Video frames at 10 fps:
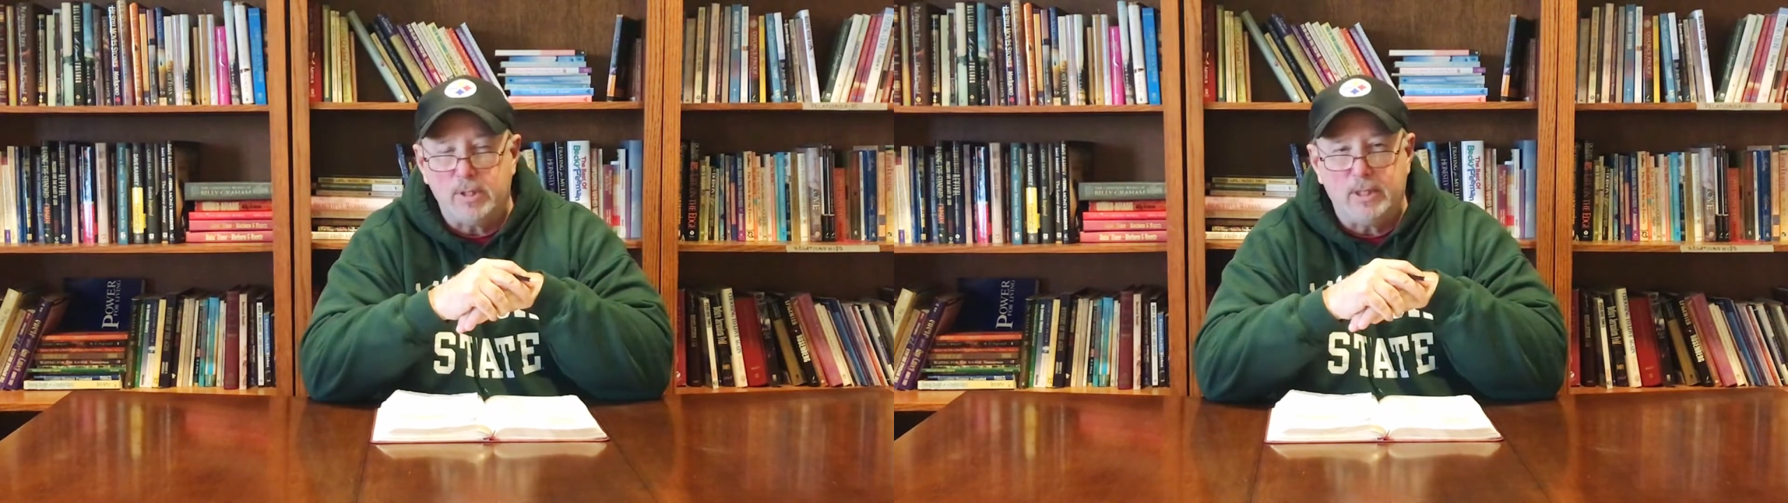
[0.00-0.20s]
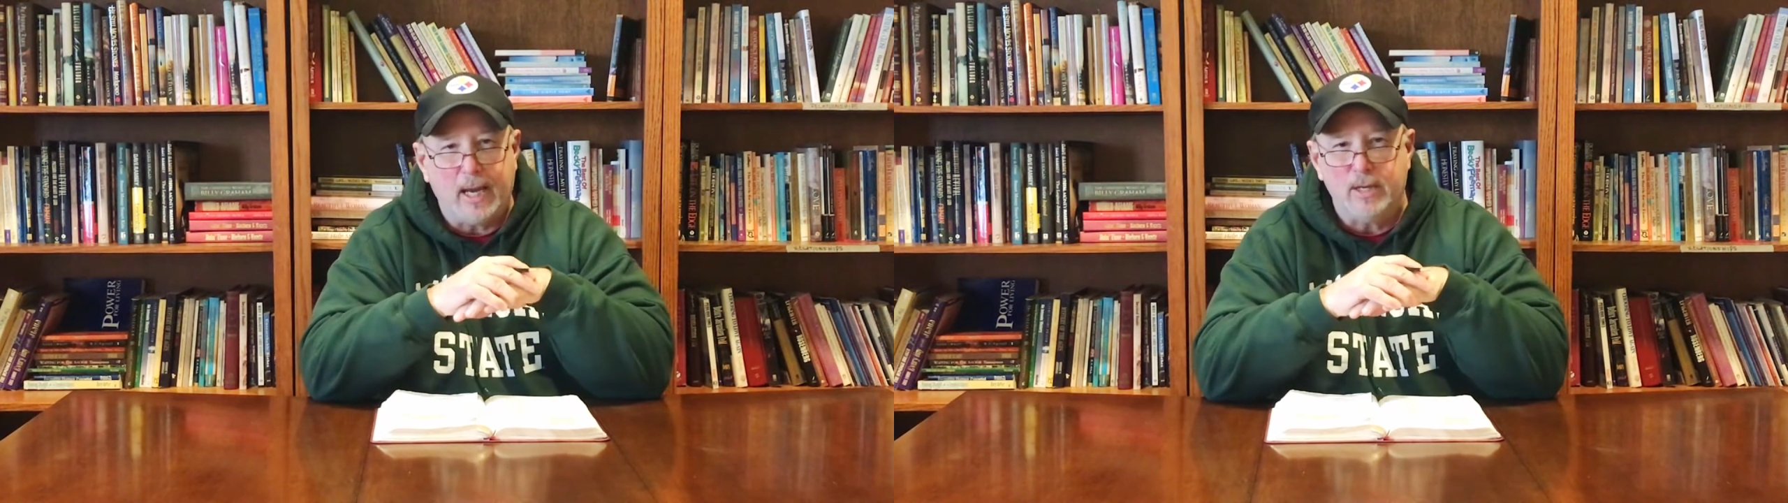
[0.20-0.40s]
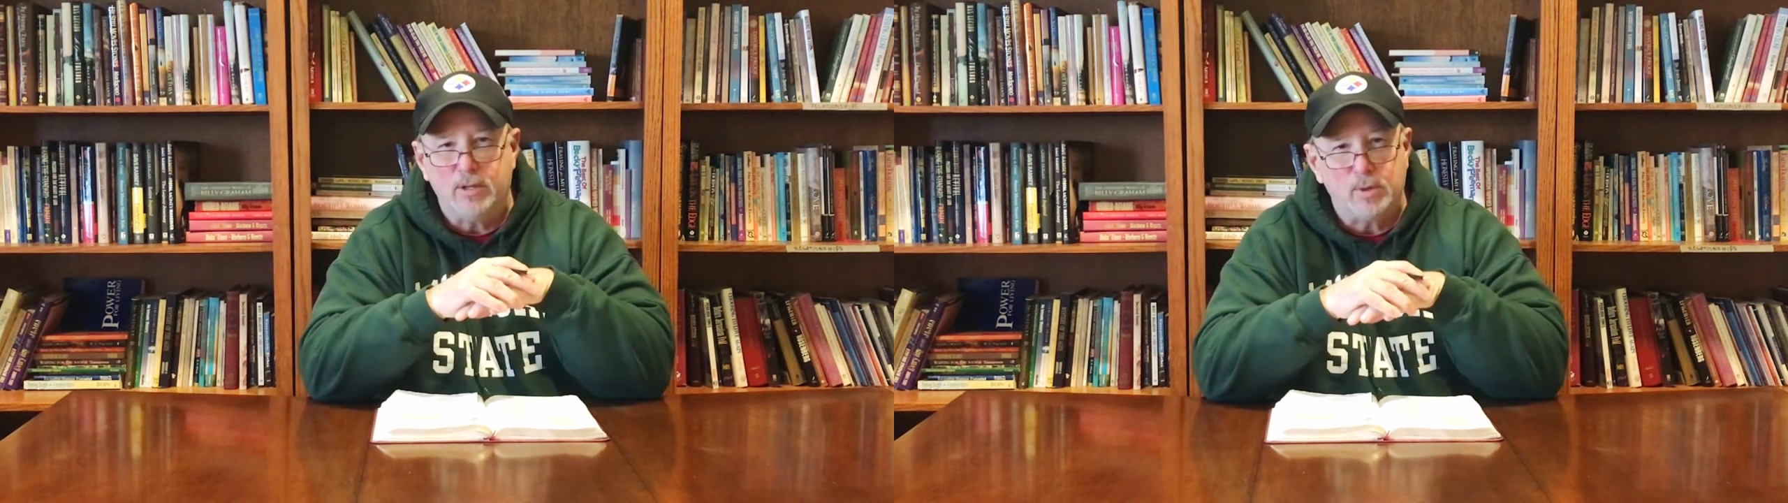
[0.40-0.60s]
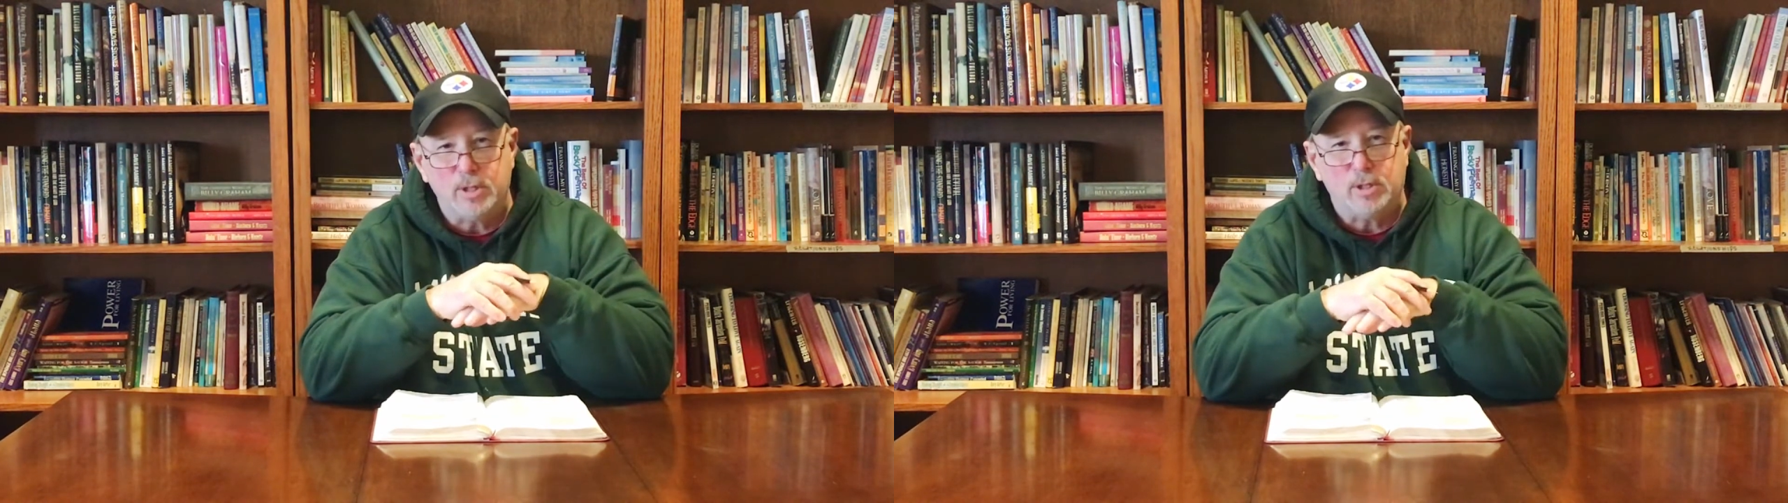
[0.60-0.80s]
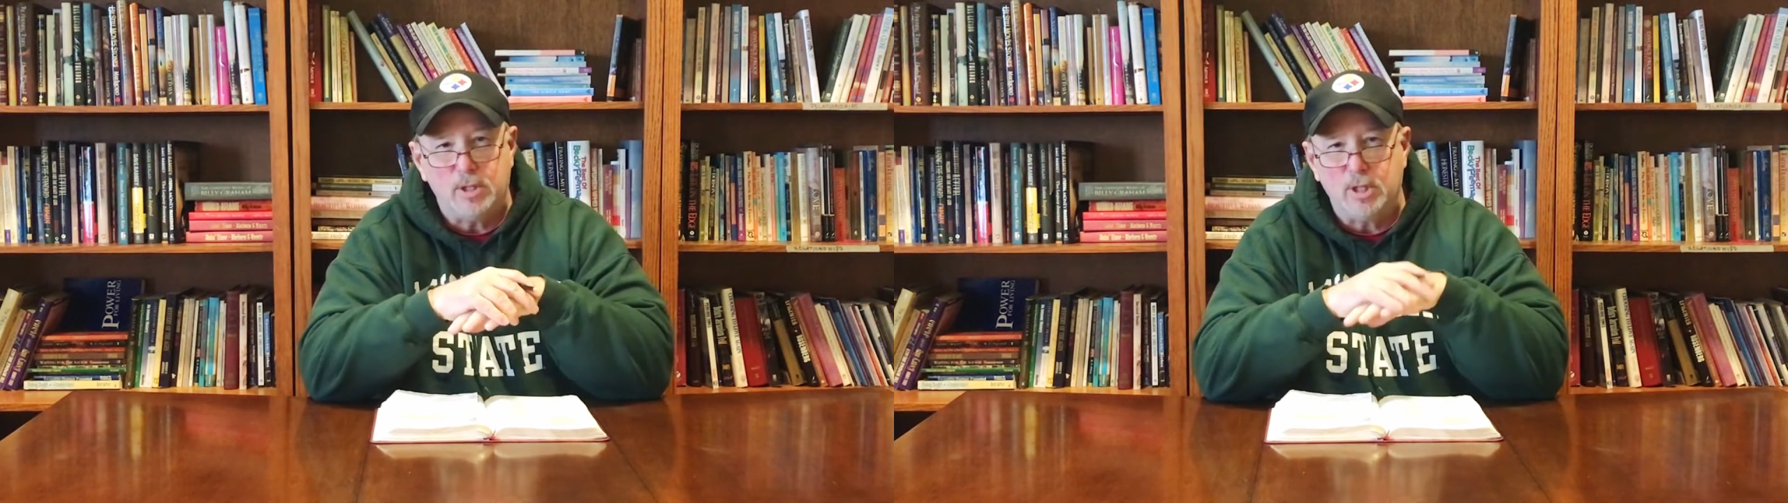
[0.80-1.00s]
was
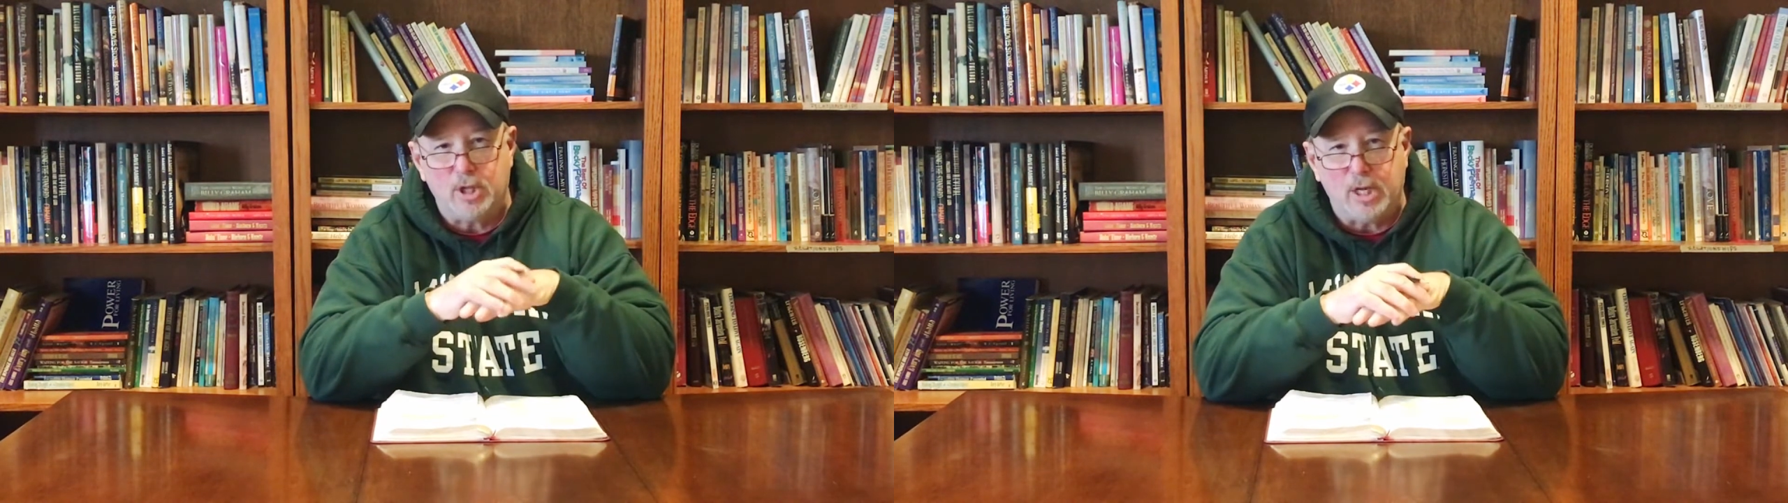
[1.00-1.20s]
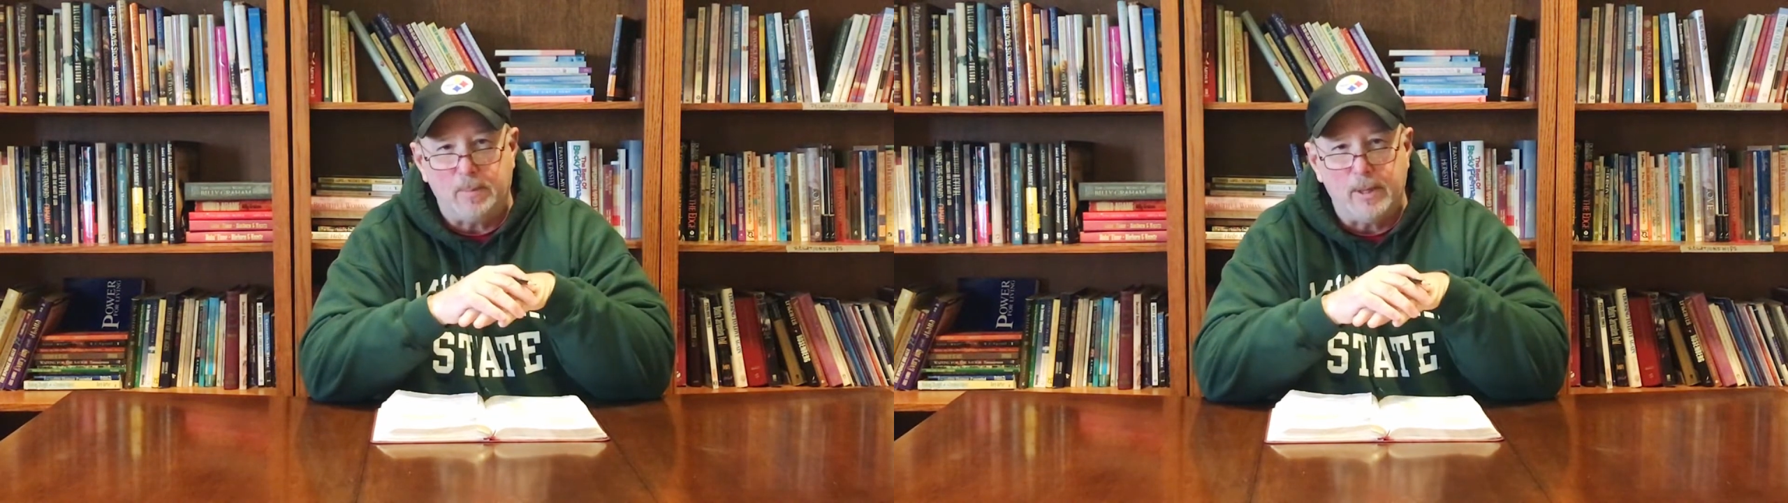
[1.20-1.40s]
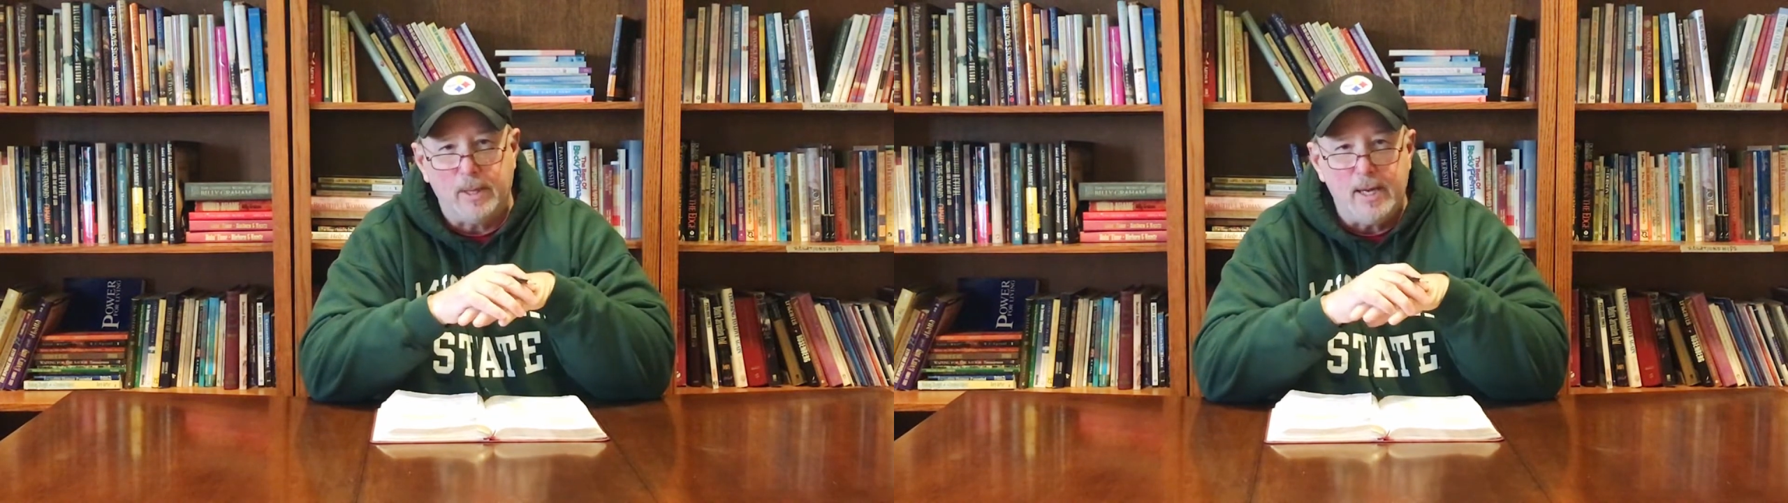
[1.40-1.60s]
dangerous to the sheep